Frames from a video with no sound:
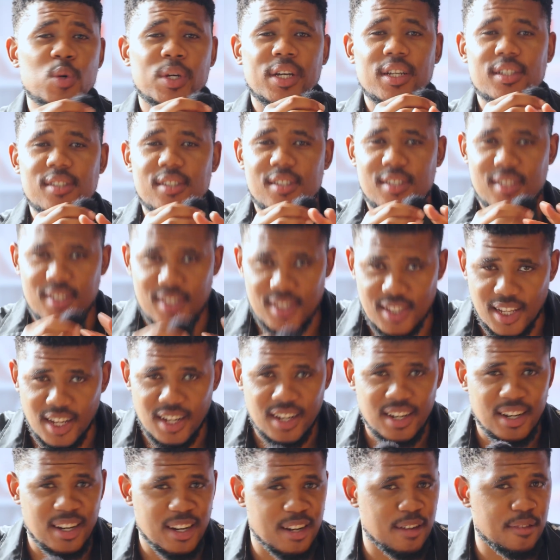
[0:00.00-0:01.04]
you can
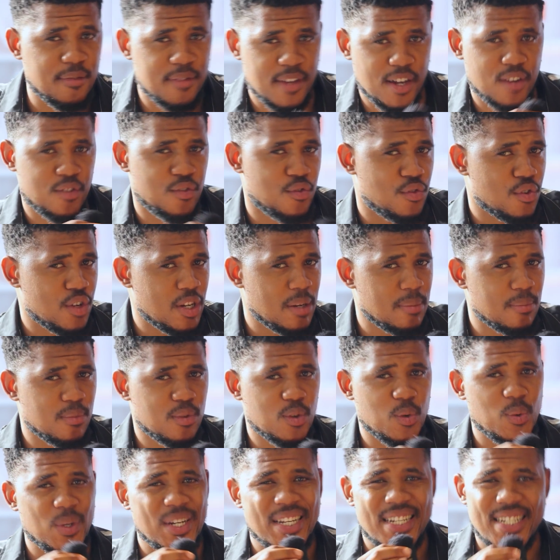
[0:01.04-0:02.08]
still live that dream
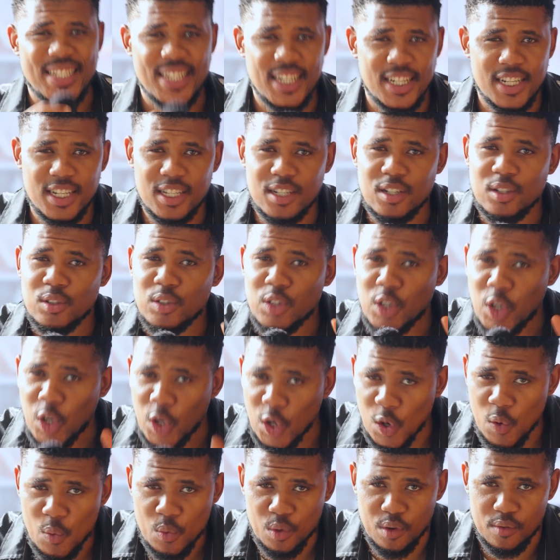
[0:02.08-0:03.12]
through a digital
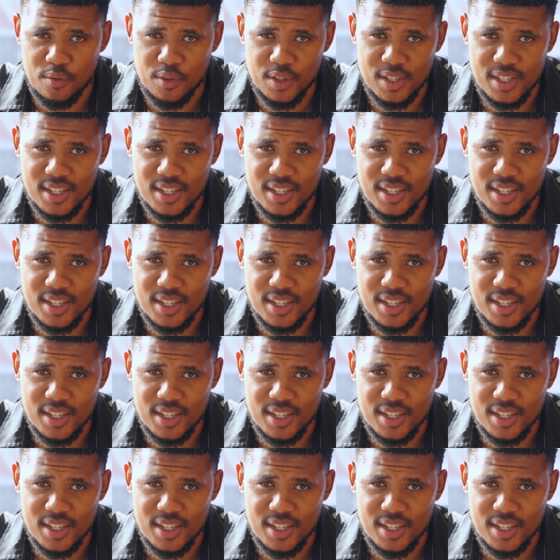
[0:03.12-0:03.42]
clone of